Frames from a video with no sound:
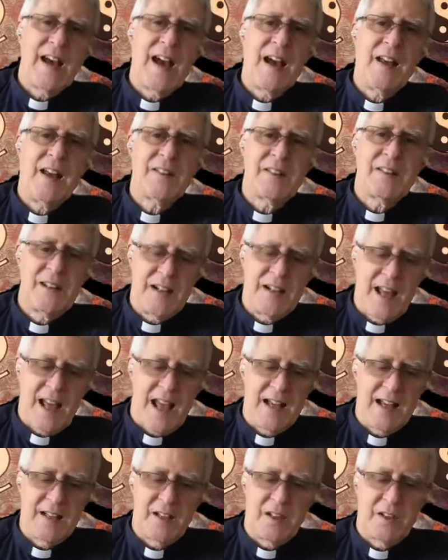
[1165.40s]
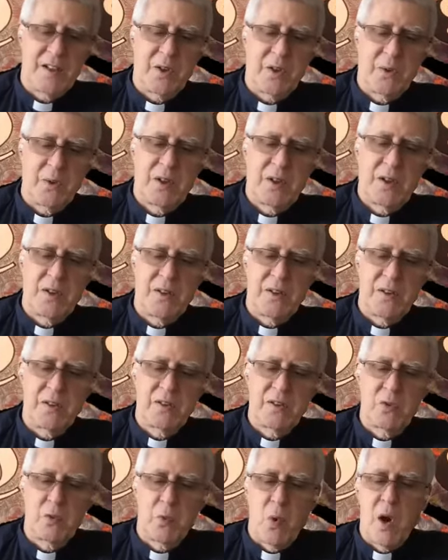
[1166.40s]
as an antidote to the
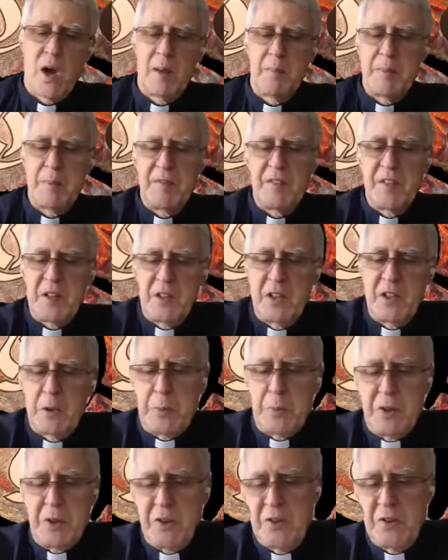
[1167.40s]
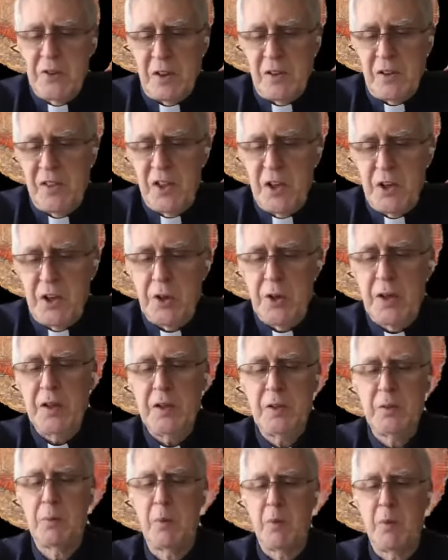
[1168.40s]
swamp of conspiracy
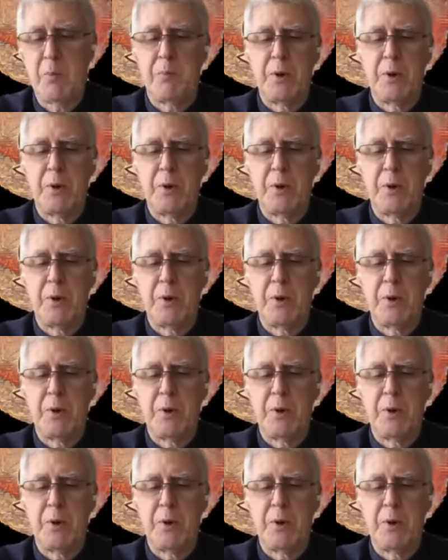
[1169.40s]
theories